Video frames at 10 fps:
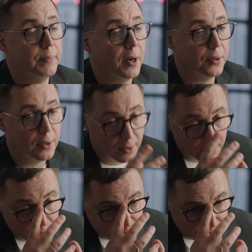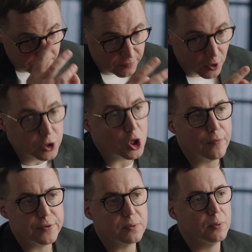but front
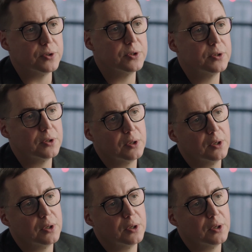office was